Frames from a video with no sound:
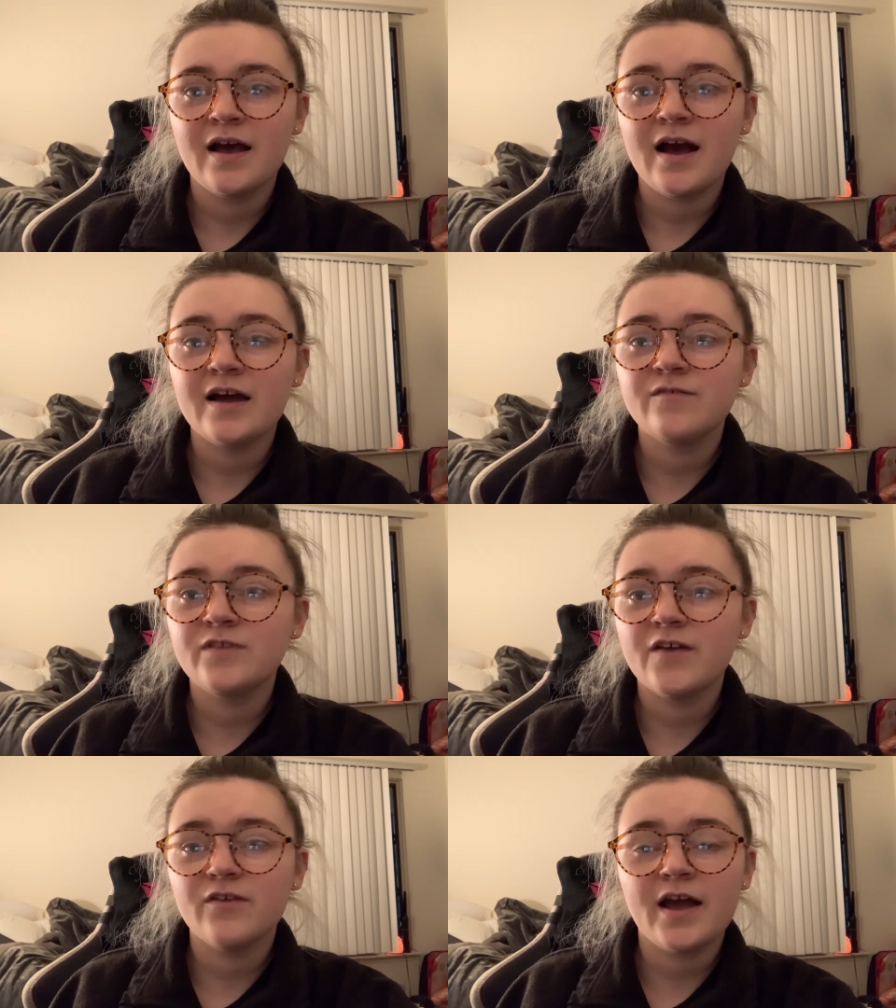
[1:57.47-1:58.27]
I've
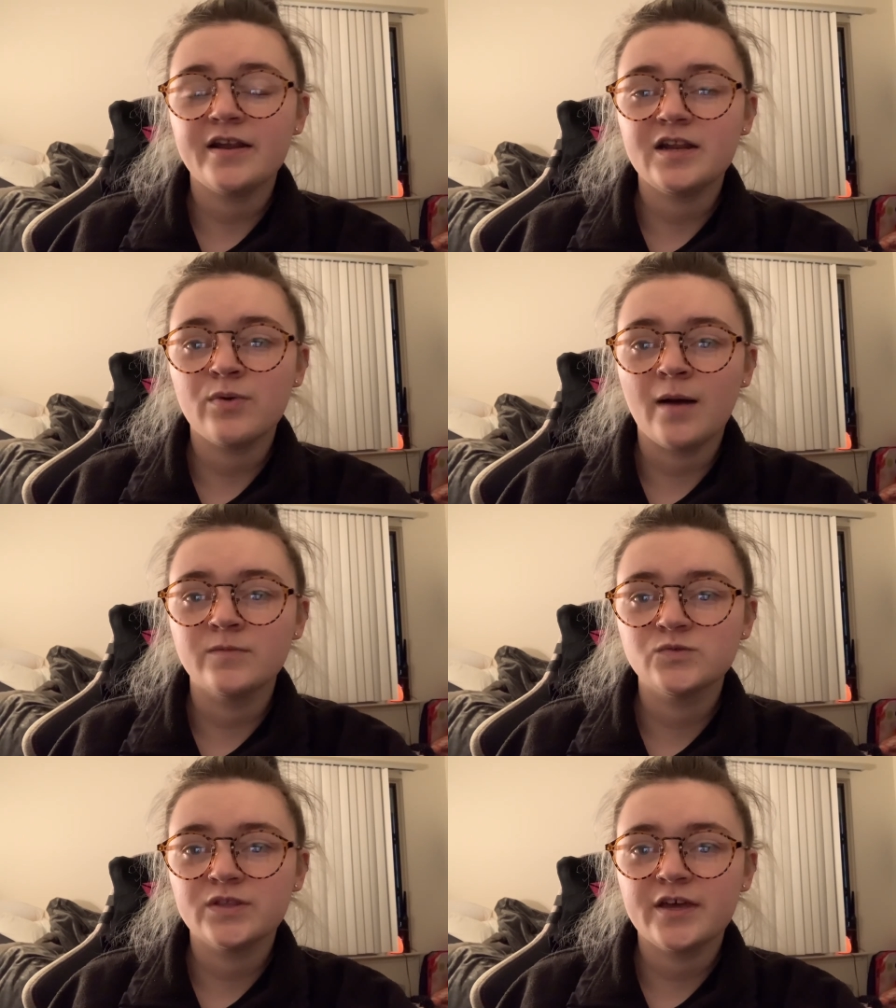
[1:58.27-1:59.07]
never had any
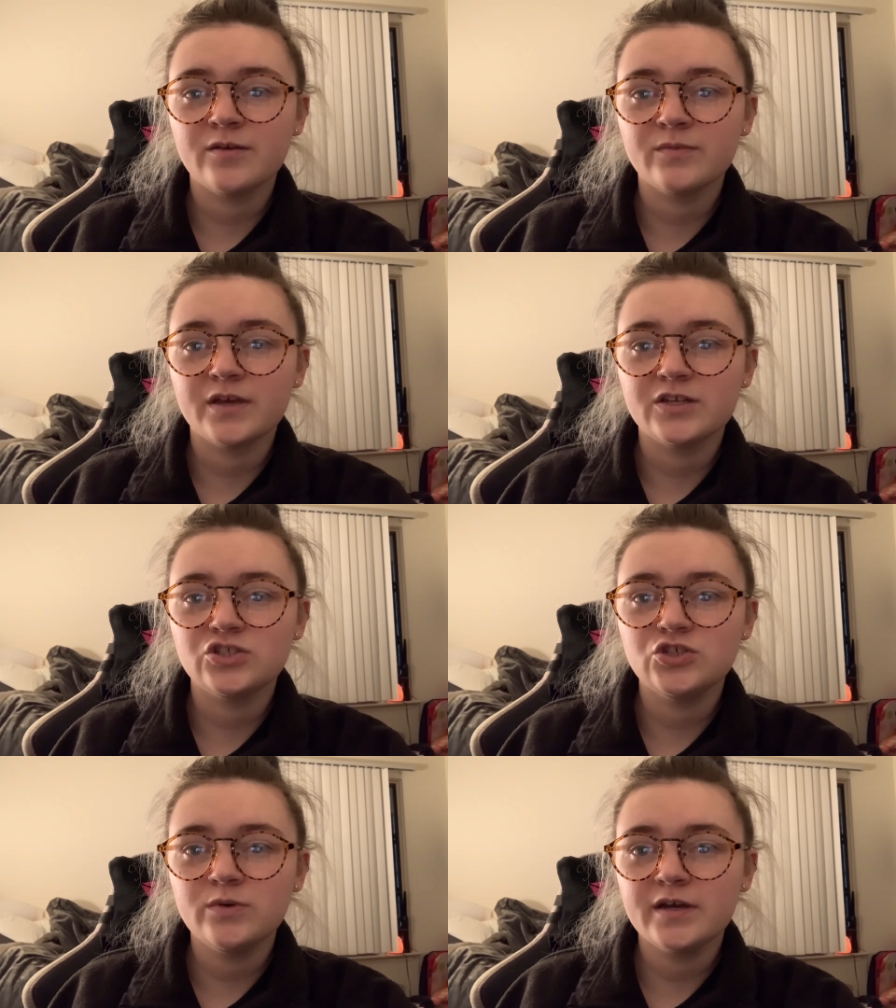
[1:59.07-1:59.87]
problems with him like
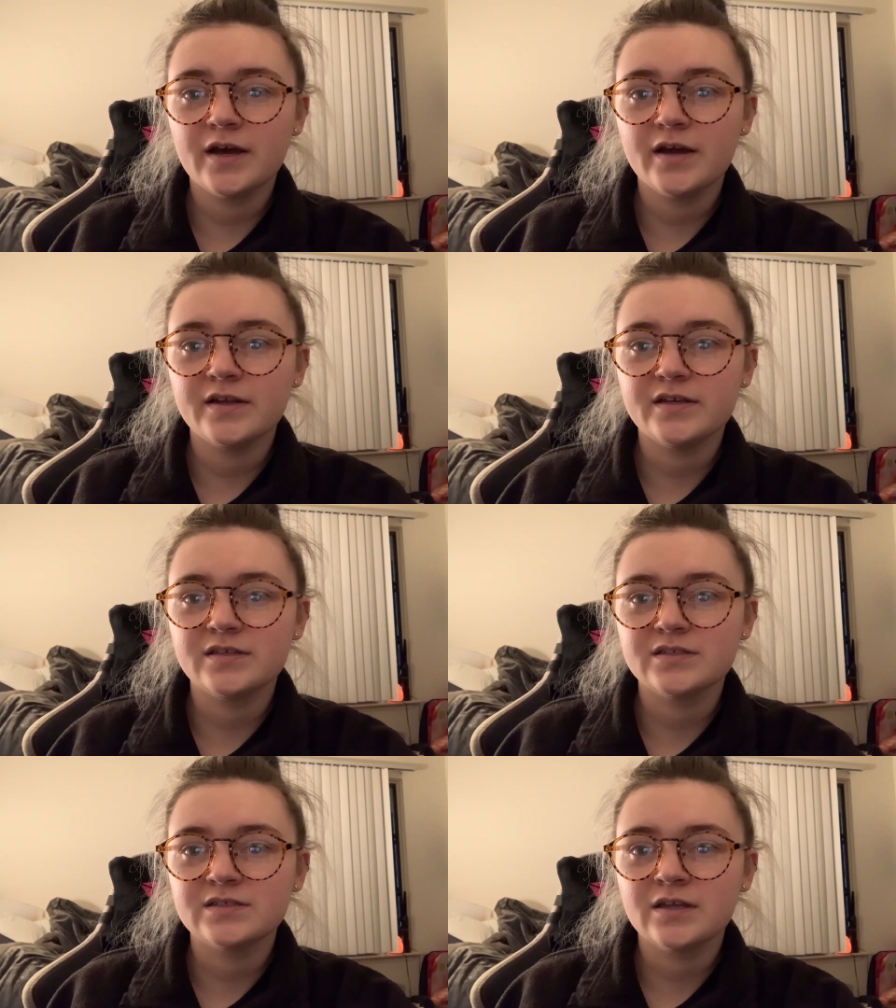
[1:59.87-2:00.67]
chewing on
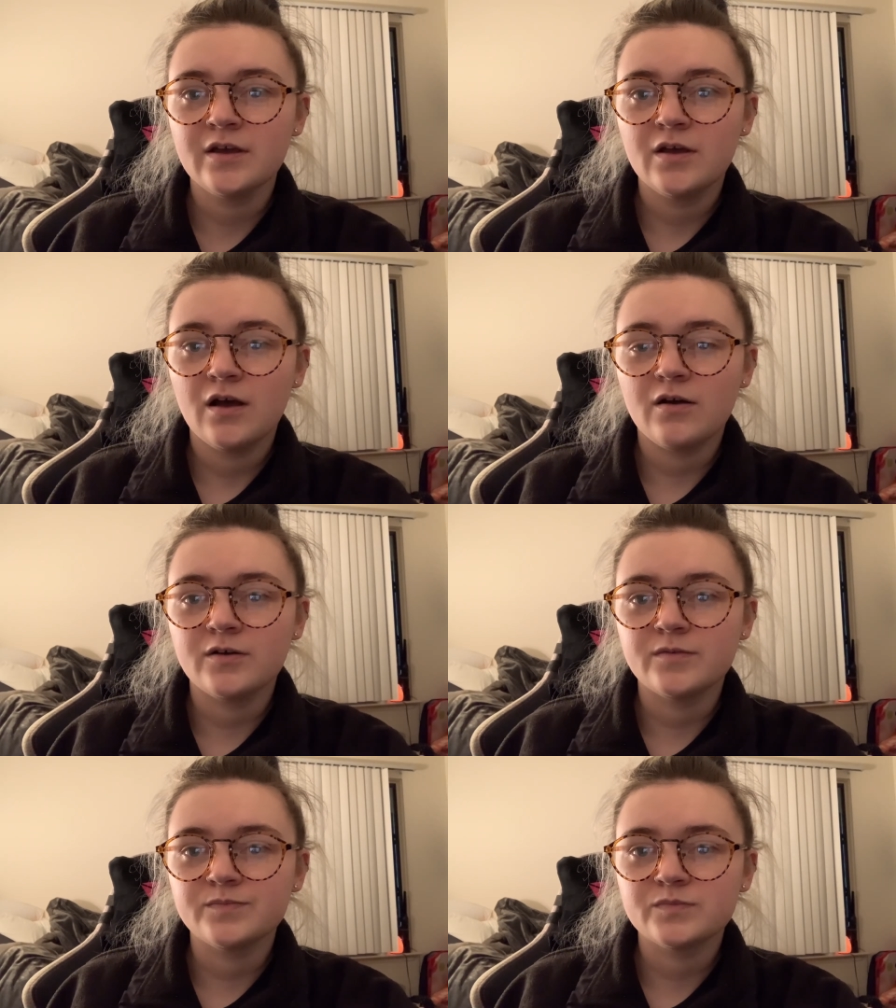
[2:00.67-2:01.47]
his
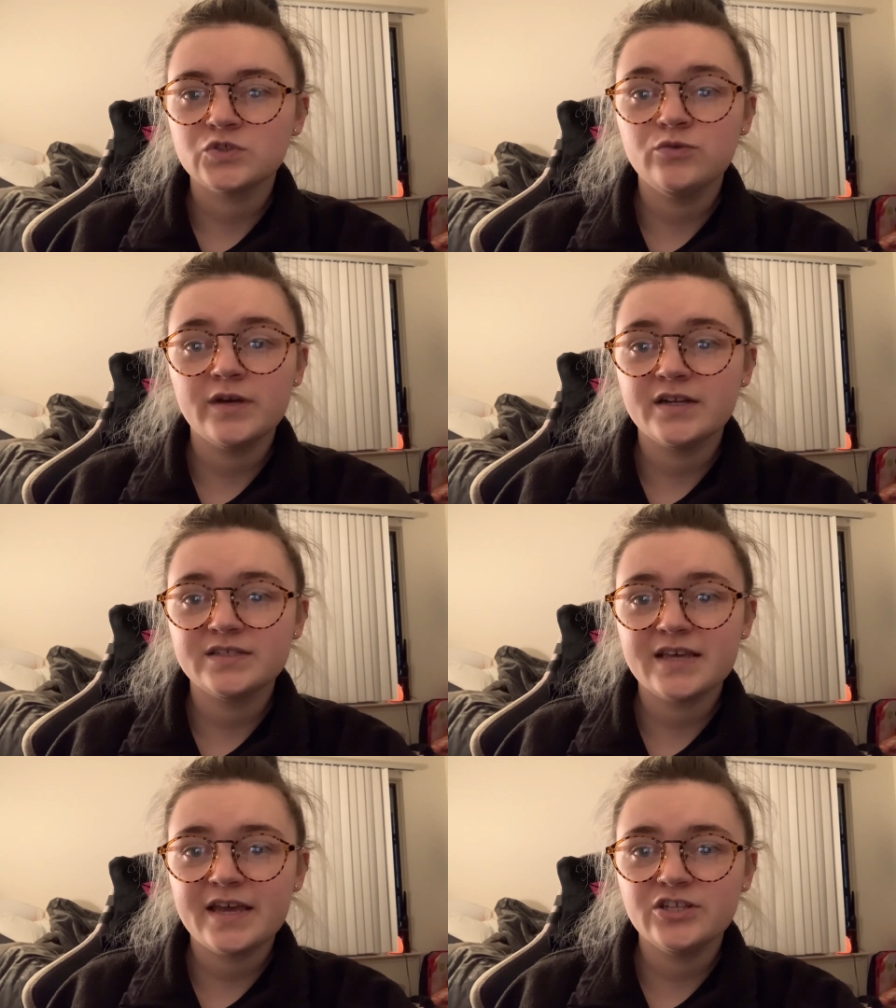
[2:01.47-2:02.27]

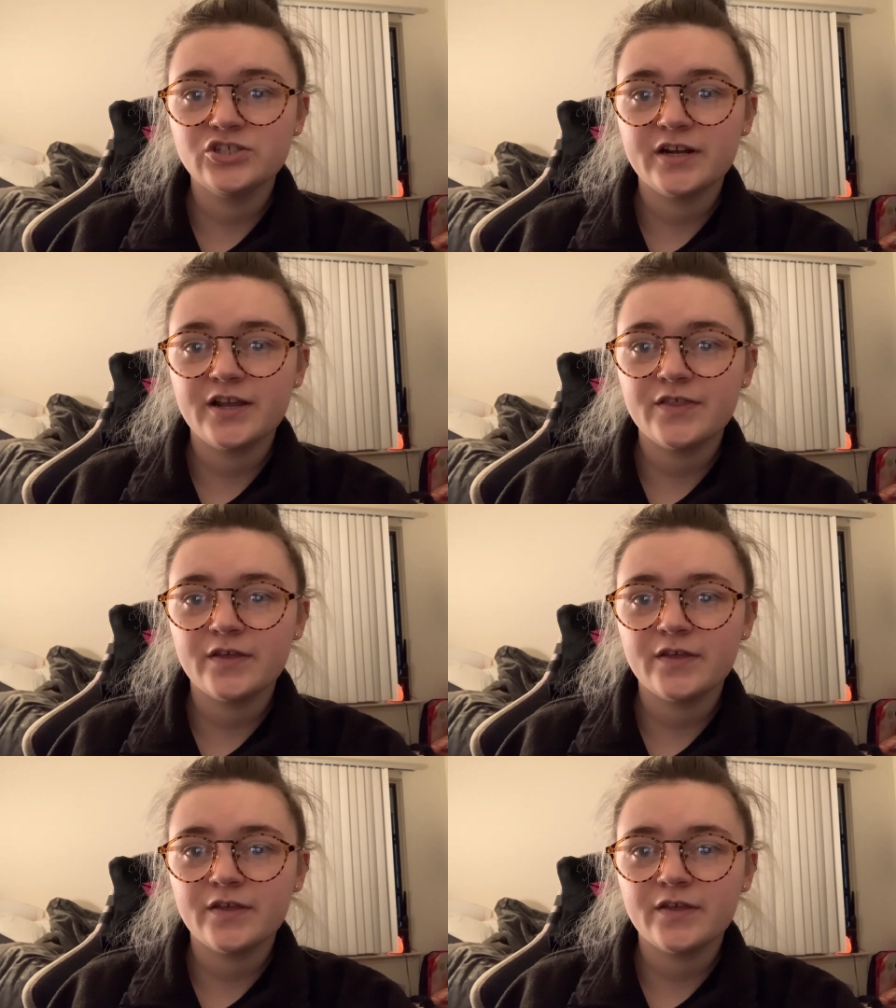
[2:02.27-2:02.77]
cage or anything